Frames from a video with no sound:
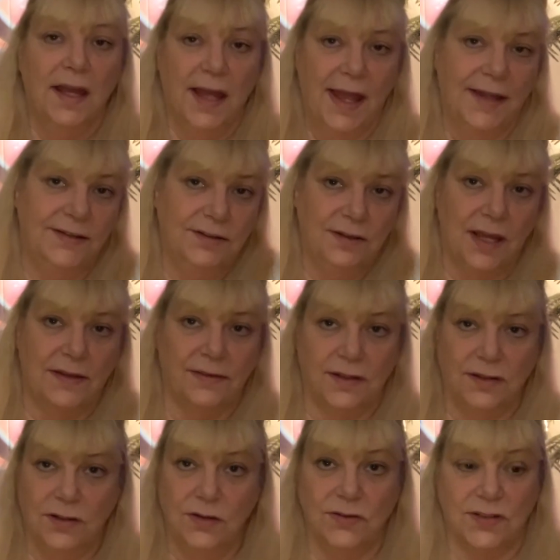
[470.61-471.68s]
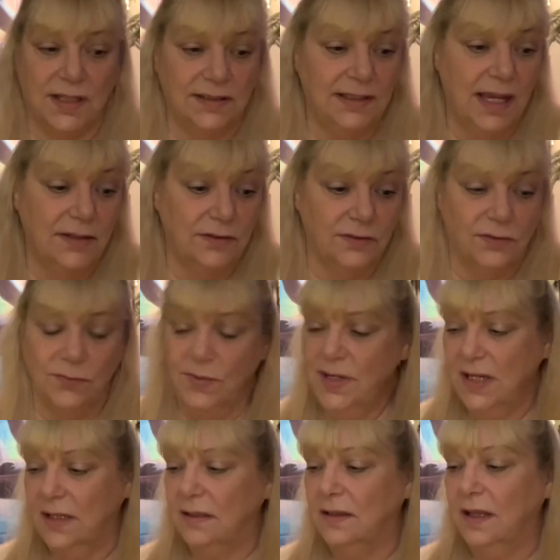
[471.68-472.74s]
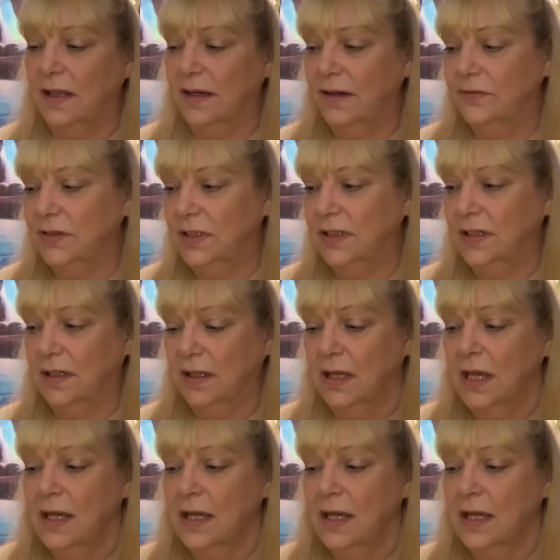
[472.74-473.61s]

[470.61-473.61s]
and you get the news at the end of the week that everything